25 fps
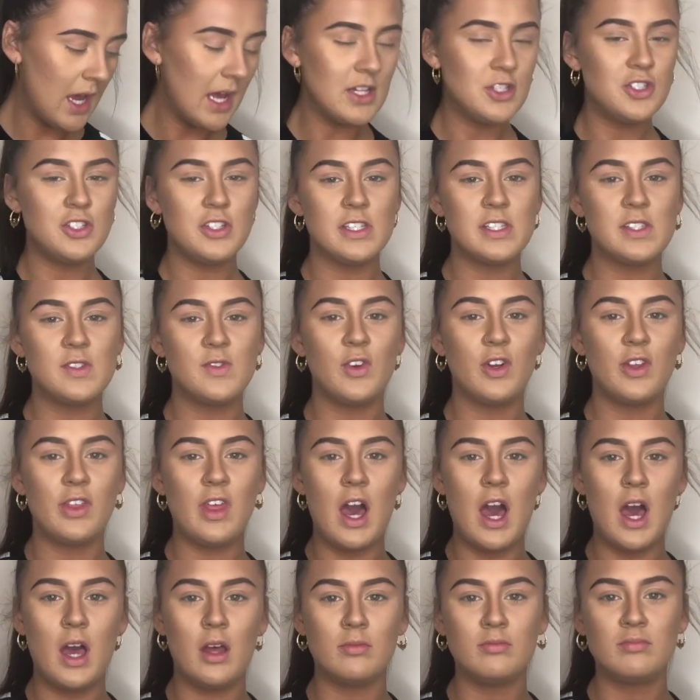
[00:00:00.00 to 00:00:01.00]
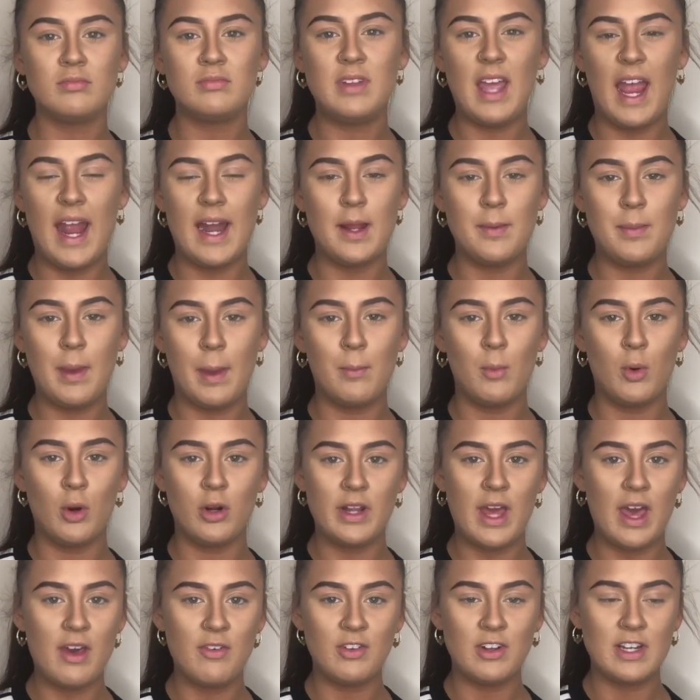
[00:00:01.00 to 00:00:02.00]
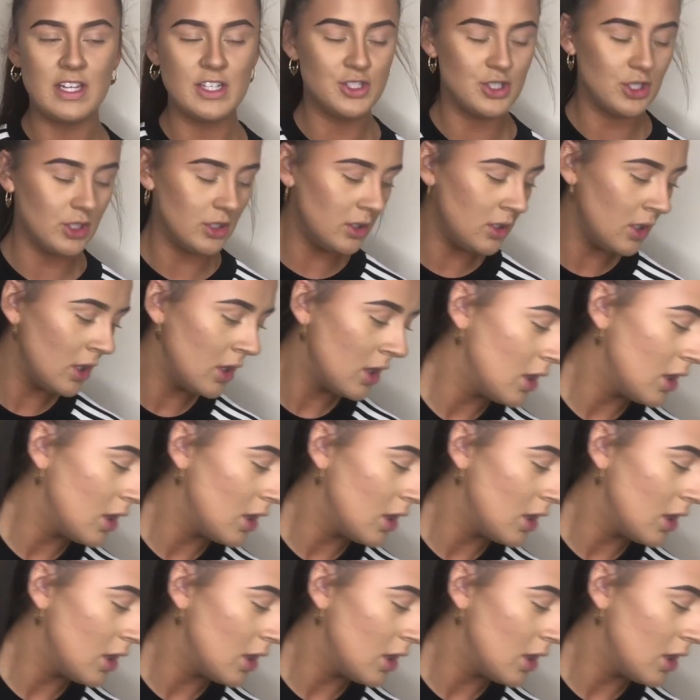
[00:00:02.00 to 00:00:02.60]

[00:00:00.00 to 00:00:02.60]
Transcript: it's just for that tiny bit more definition.